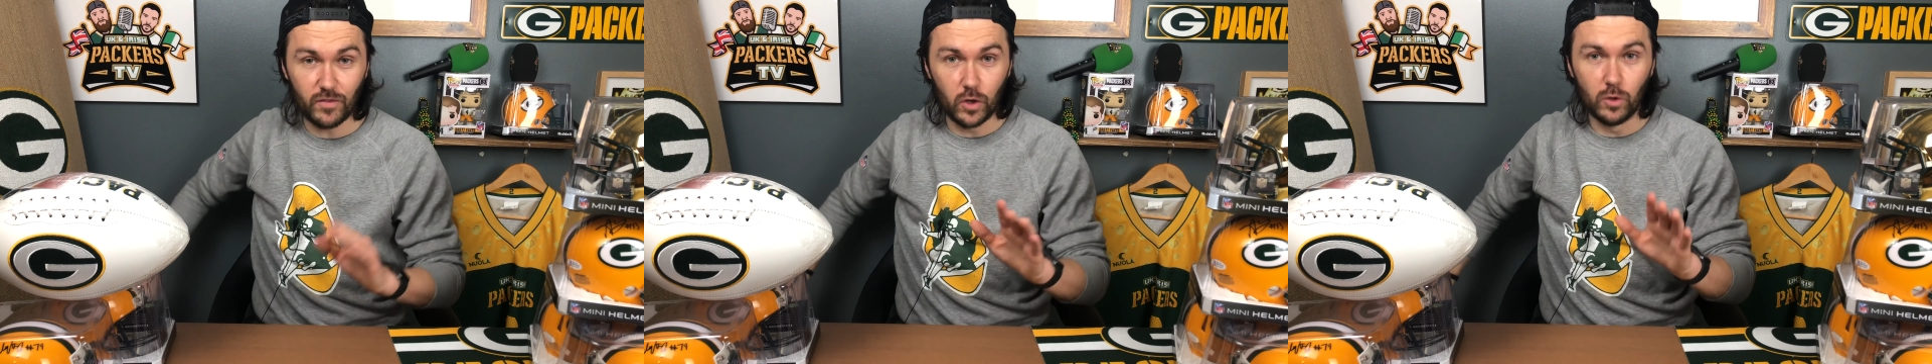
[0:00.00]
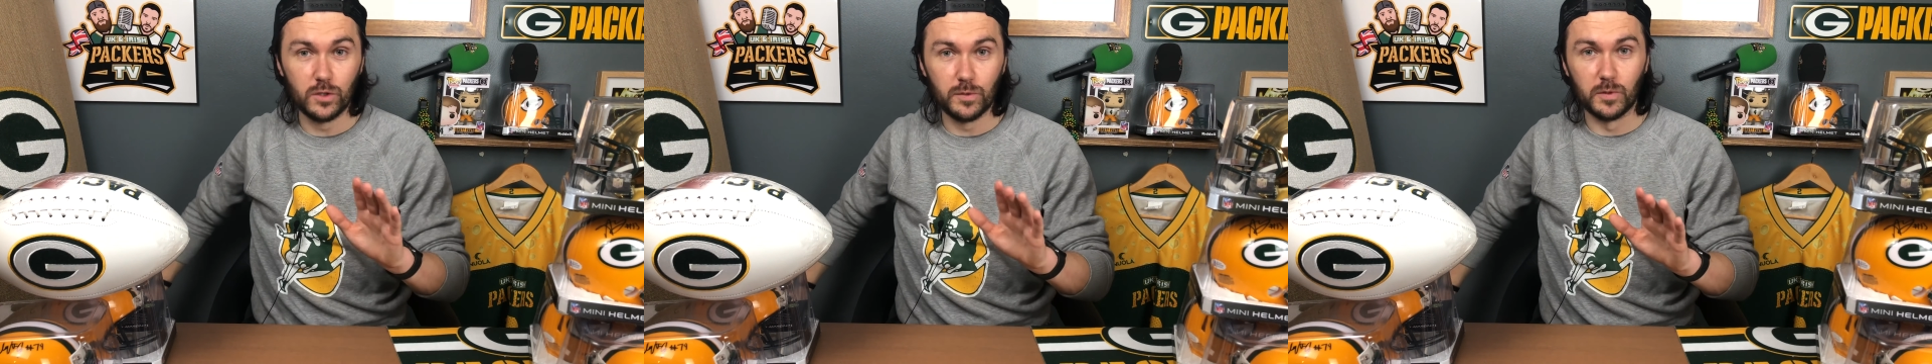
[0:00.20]

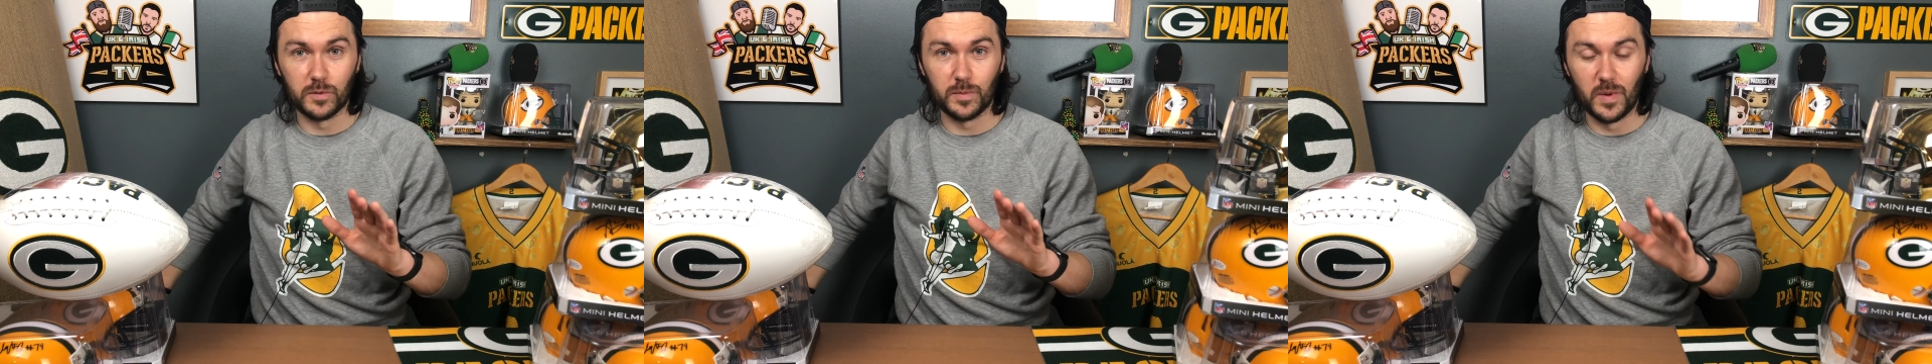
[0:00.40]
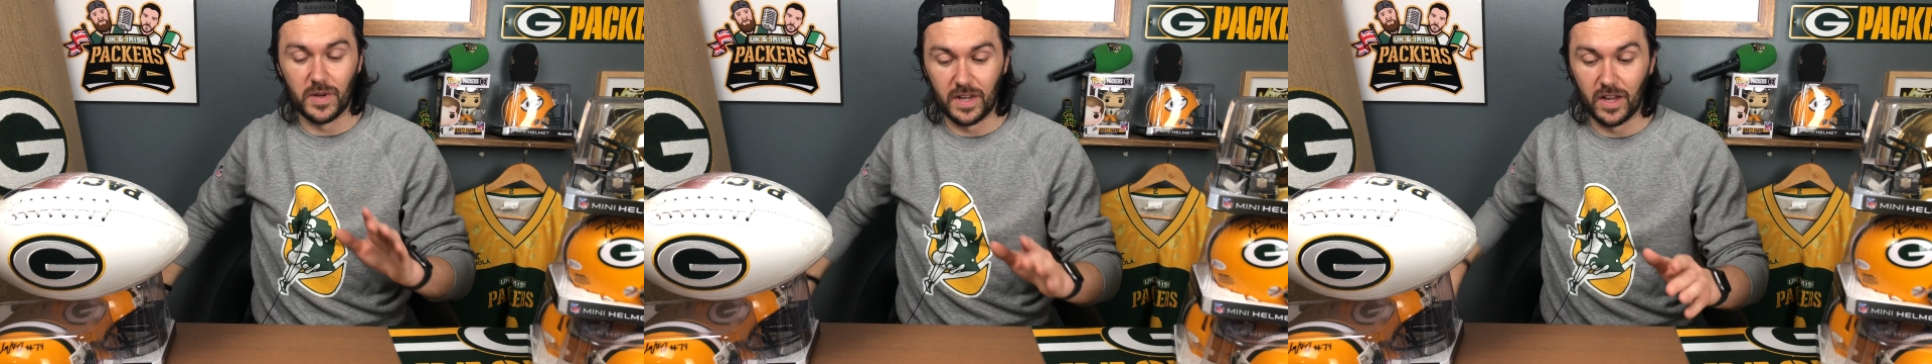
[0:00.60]
goosebumps
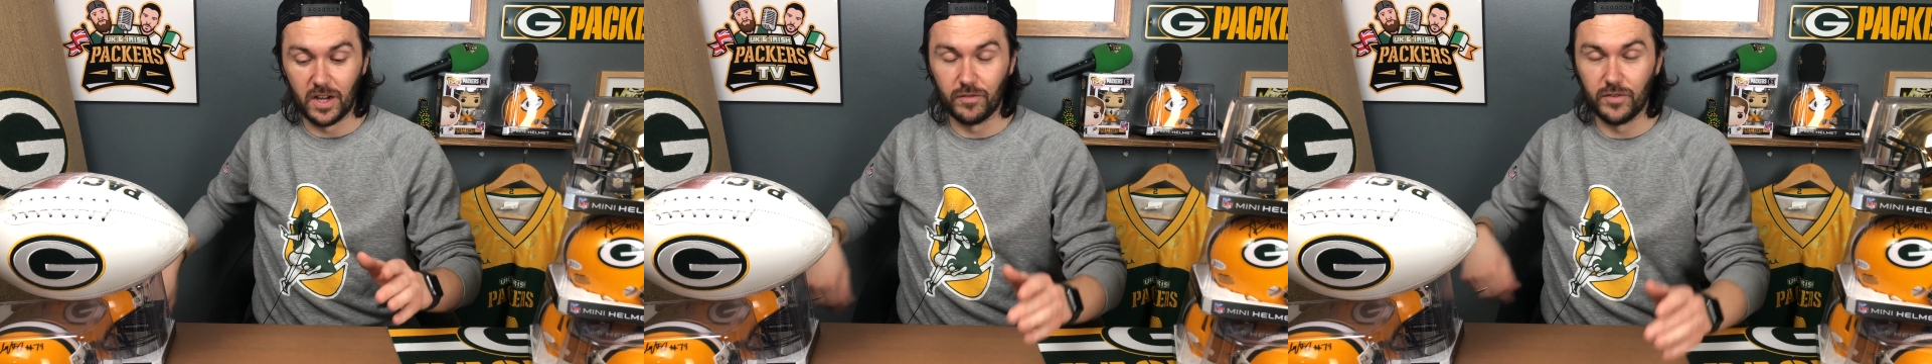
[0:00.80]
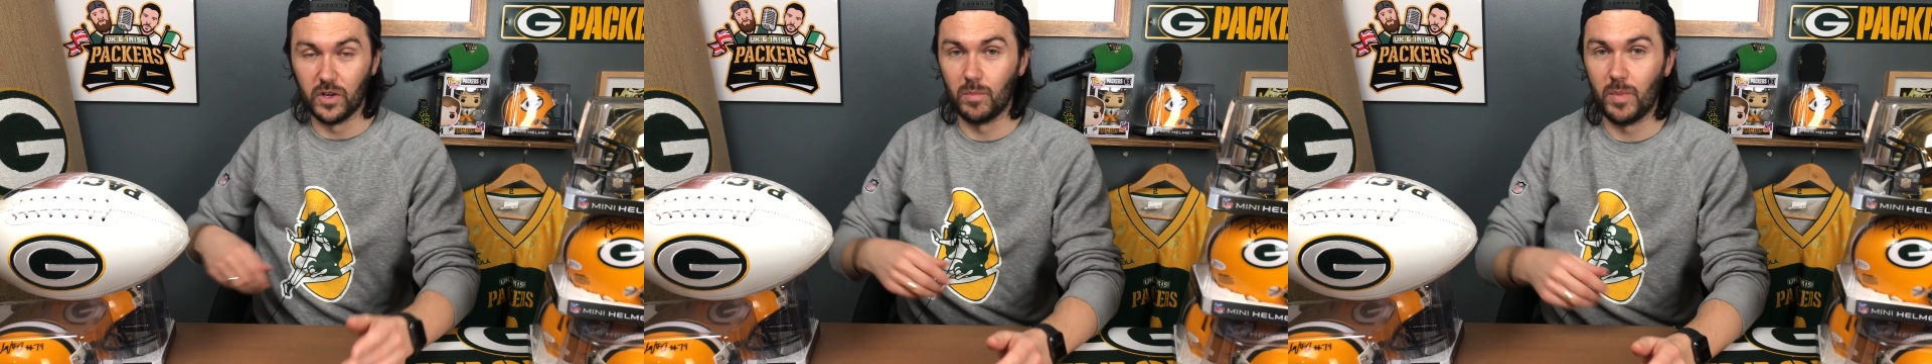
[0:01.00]
by now,
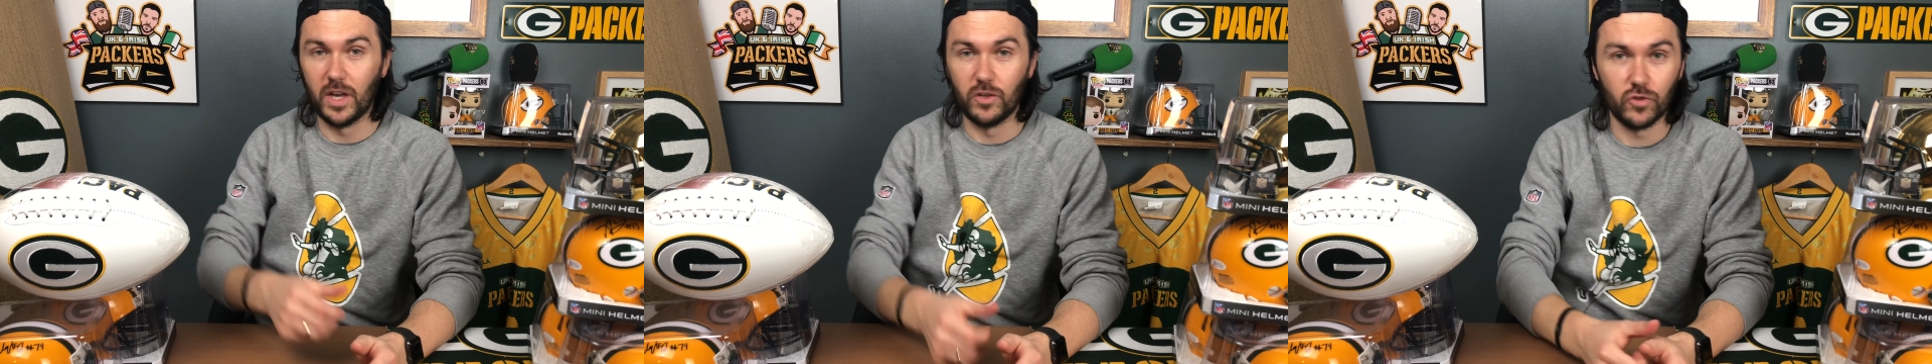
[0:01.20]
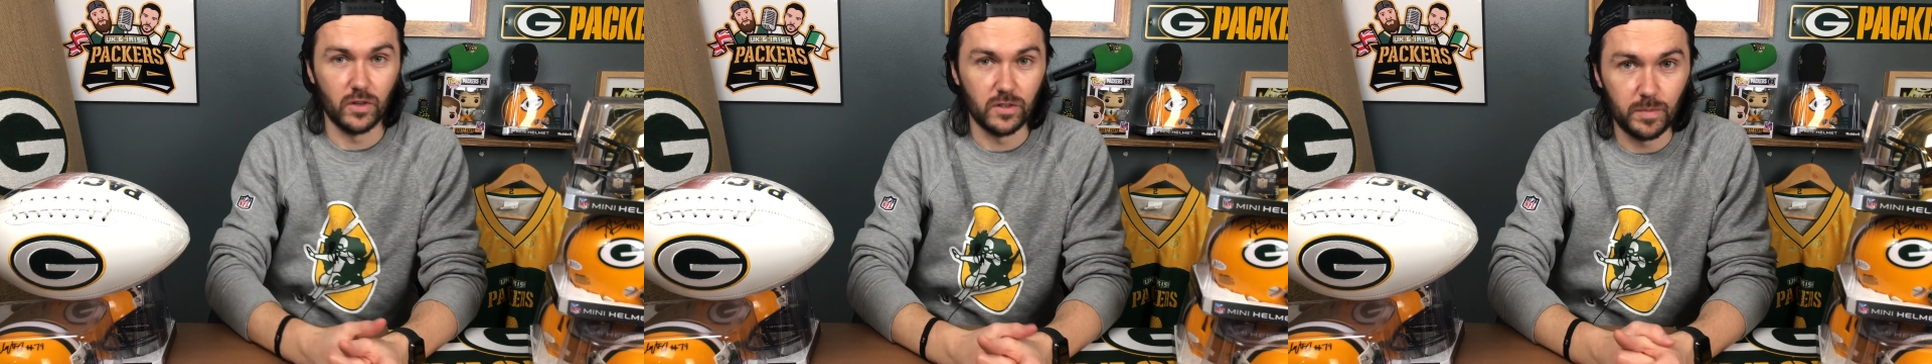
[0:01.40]
if you're a
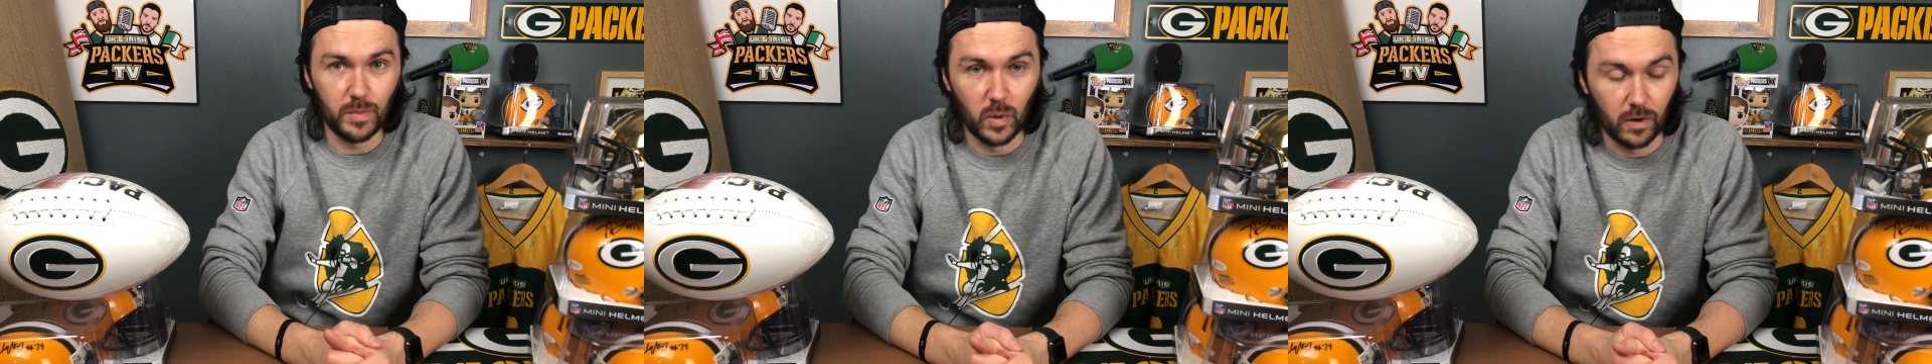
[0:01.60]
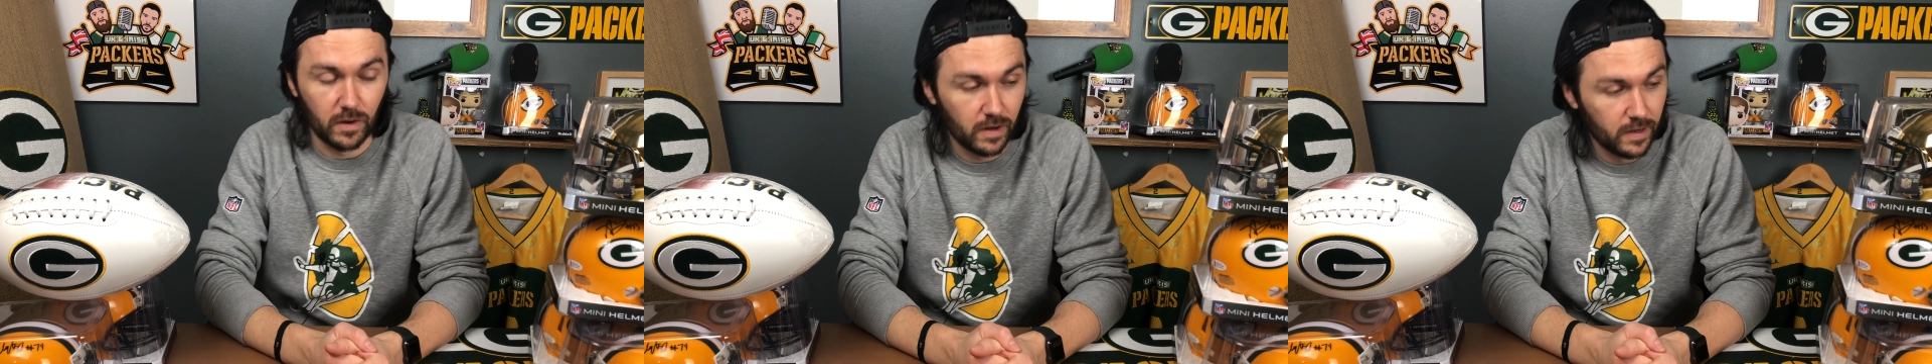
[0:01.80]
Patreon
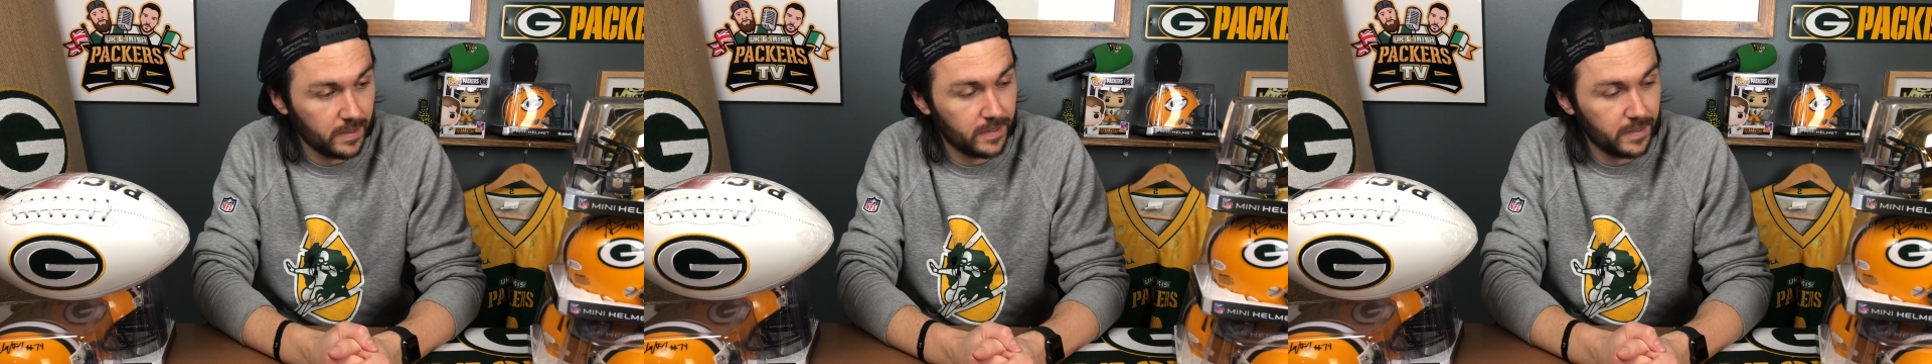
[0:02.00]
supporter,